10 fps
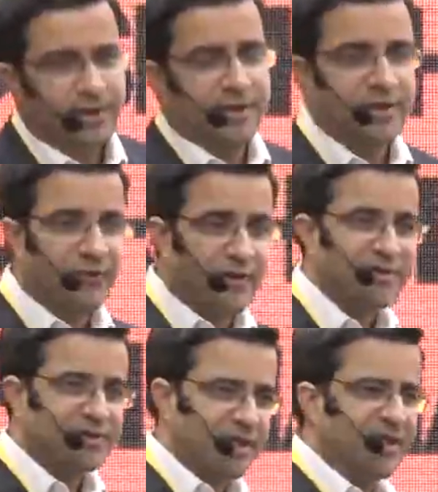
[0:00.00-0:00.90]
It
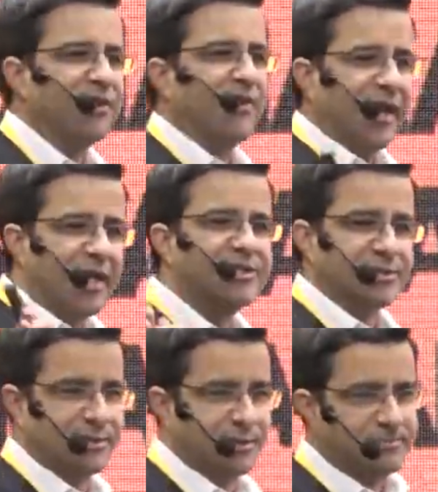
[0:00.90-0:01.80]
was taking
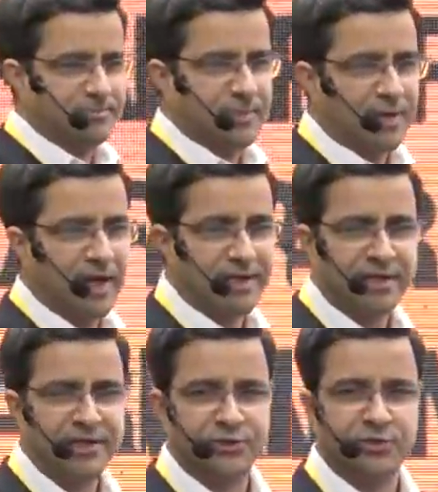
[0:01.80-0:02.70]
ages. I
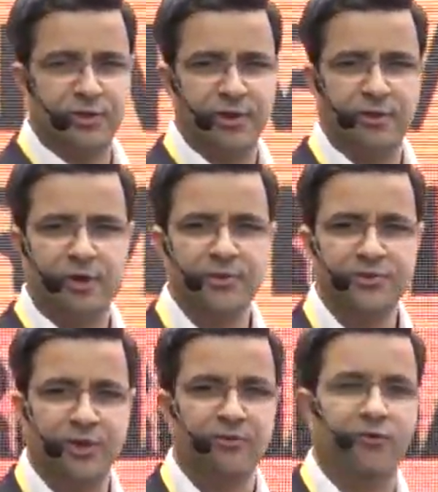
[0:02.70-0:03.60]
think it took around, almost
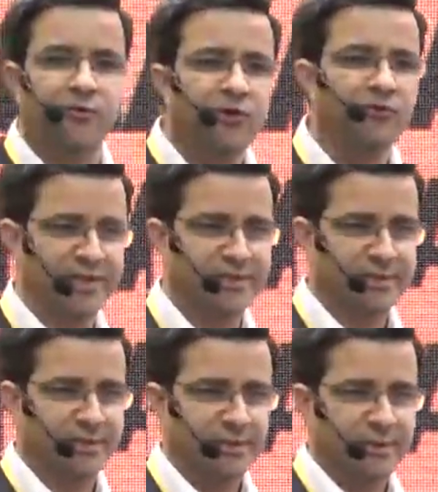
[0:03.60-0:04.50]
around 4
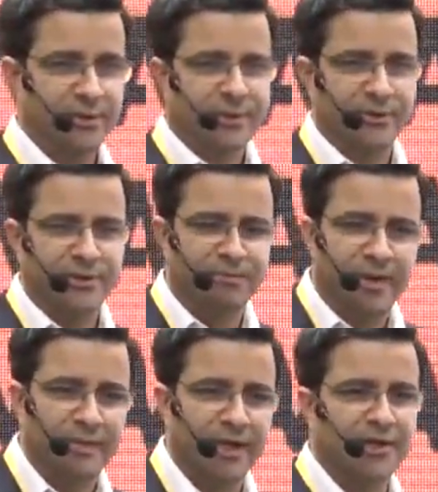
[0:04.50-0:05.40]
weeks to
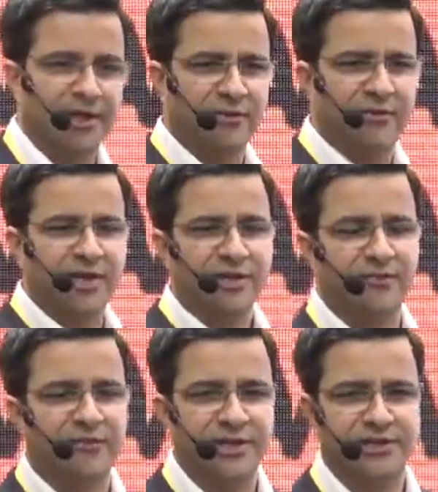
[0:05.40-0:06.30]
implement a VAT
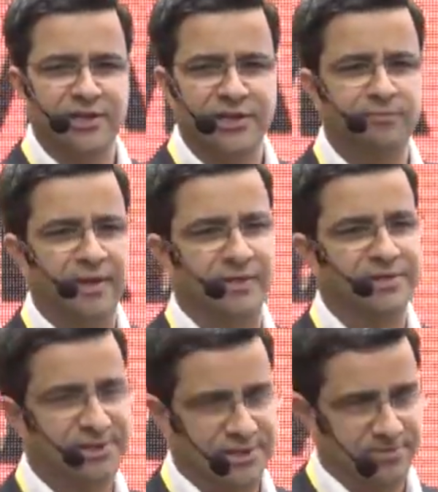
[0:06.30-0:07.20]
feature into payment
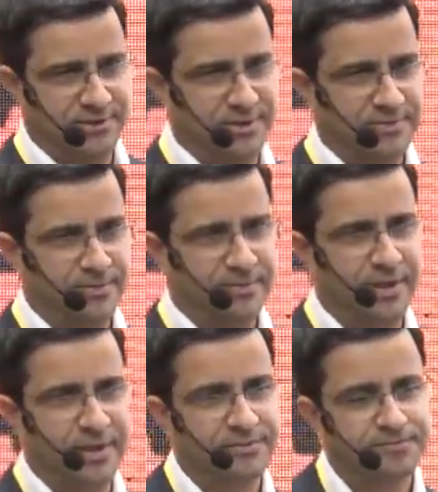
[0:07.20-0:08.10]
systems,
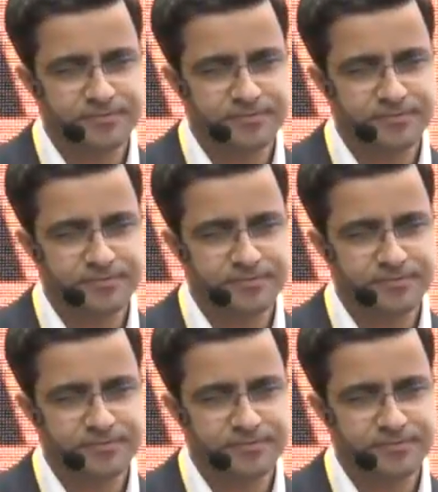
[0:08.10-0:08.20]
right?